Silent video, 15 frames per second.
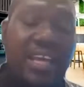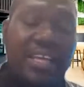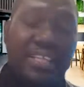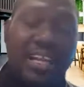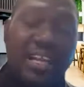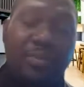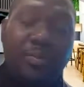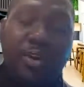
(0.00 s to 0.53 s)
I
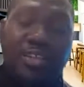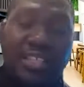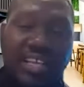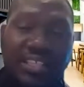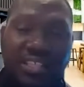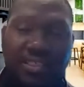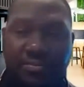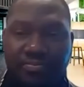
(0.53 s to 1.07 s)
started the
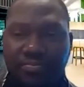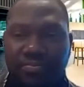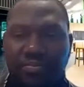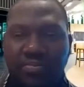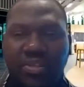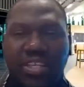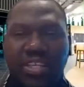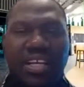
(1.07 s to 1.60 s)
process.
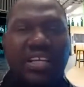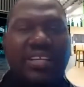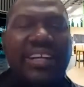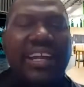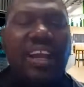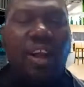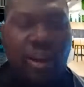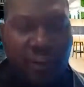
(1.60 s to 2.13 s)
I did
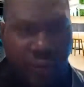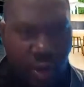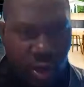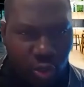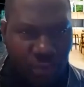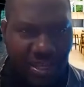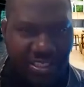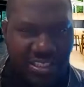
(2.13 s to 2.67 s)
a lot of
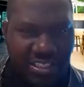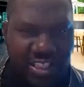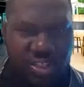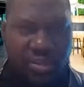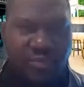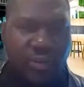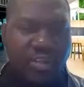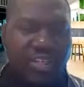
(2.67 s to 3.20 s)

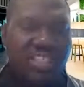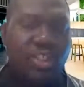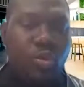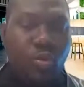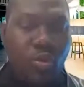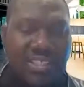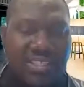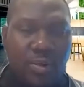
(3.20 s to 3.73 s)
documentation for this
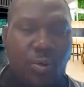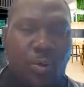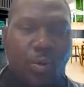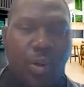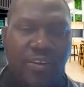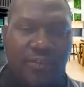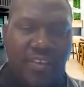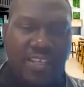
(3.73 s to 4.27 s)
US
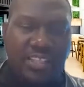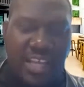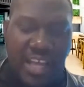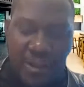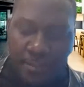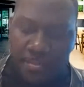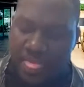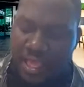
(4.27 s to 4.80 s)
01
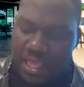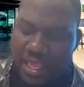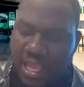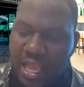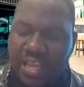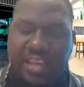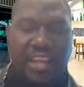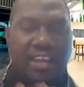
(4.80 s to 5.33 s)
visa.
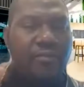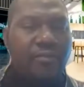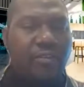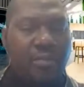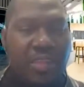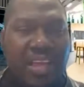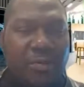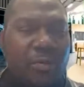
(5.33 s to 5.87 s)
And then
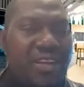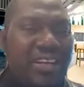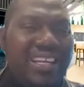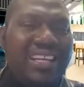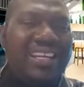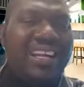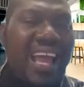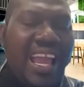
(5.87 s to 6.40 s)
from there,
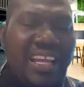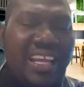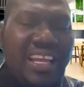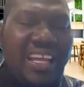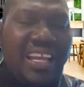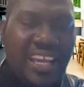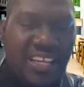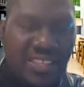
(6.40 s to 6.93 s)
within 9
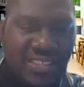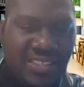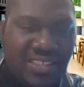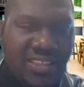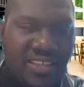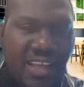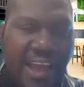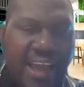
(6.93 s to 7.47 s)
days
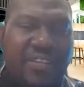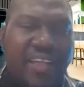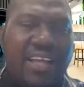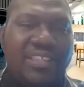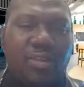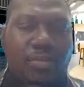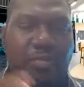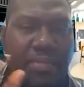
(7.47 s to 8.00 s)
after I
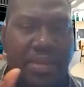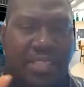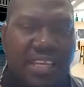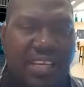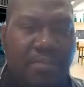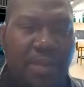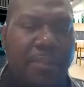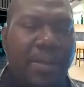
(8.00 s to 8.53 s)

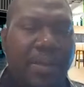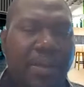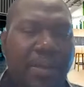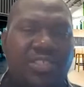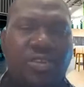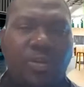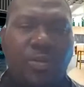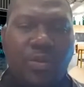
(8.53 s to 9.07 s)
submitted, my
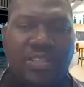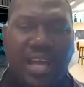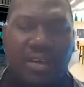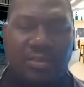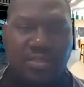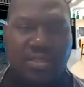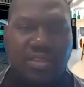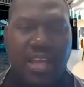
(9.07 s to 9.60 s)
petition was
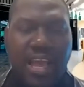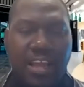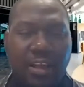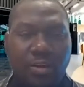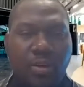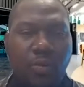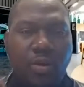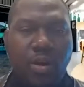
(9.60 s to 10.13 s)
out. I
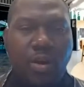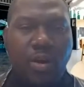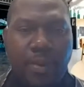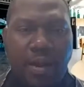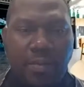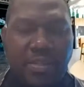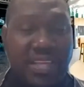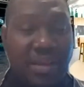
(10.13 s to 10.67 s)
got a work
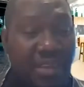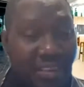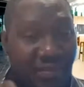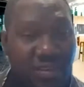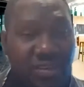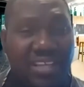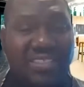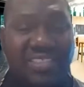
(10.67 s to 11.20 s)
permit. I'm giving
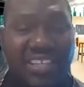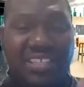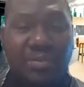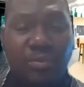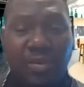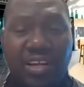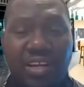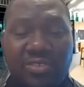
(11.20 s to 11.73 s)
you this
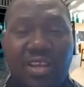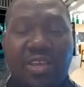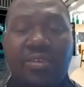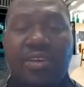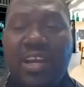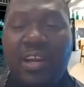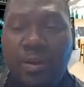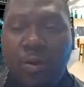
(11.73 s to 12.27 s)
testimonial so that you
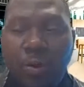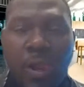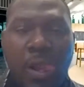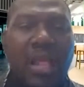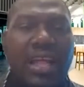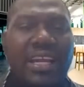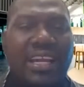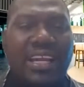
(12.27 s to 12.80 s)
can know
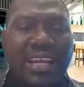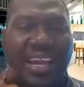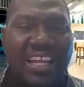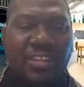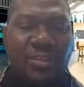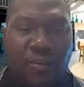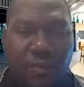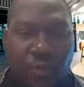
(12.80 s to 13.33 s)
the
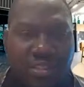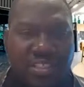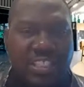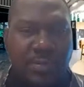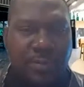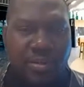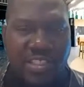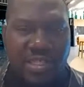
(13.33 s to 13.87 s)
length of what
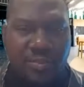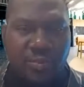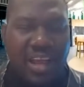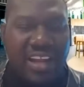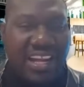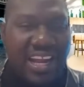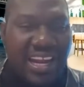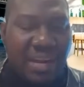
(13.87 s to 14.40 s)
is possible.
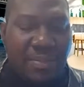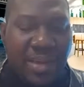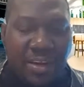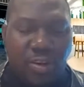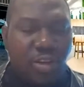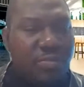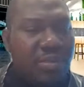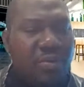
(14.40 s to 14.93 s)
I gathered my
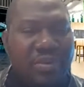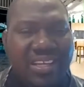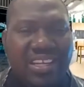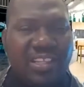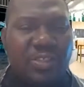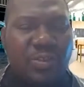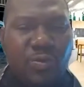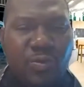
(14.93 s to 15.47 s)
document
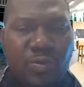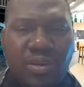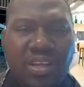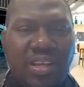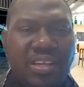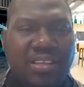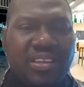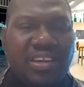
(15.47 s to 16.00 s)
within a
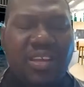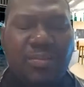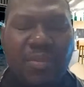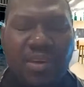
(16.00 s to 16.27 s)
2-3